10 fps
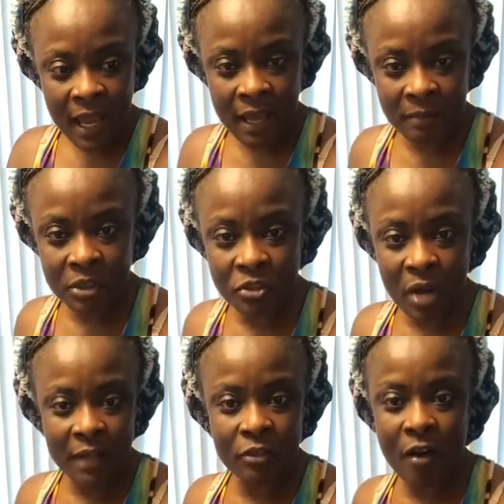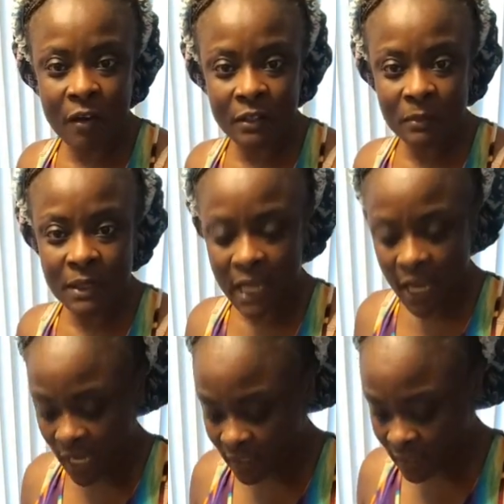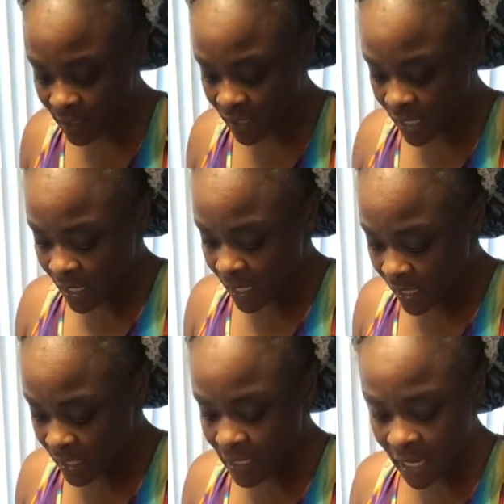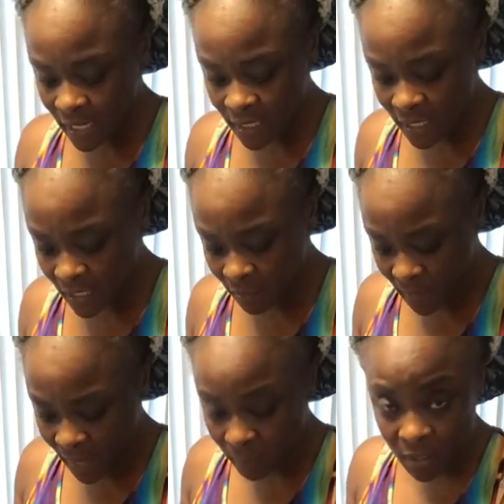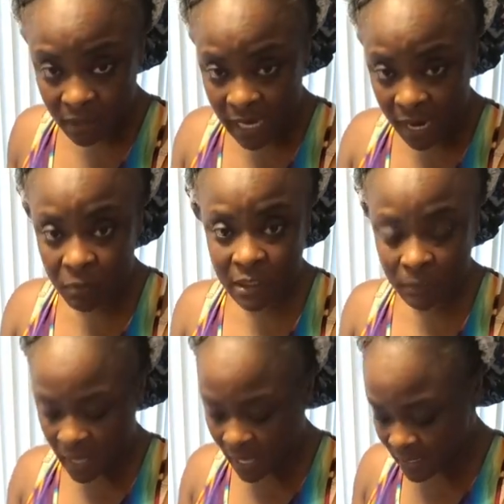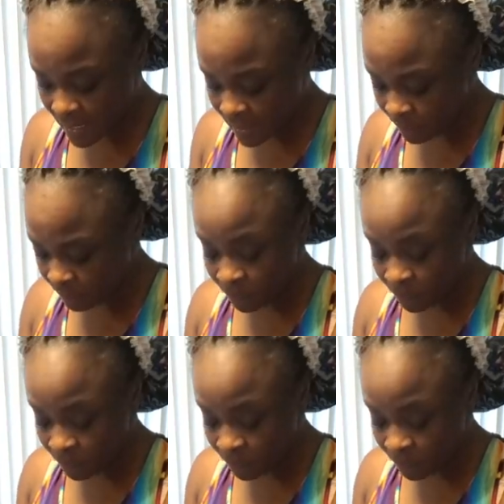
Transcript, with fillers: I'm just trying to talk some sense and then they get mad because I responded.